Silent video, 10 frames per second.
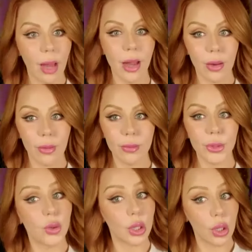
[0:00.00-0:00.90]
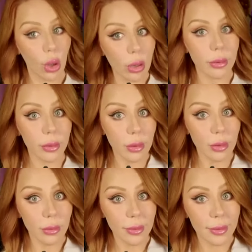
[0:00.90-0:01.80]
know I, you can learn.
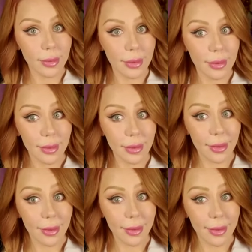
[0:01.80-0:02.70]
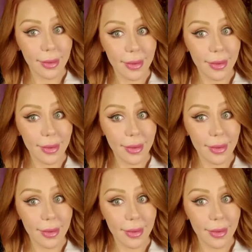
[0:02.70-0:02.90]
Yeah, I was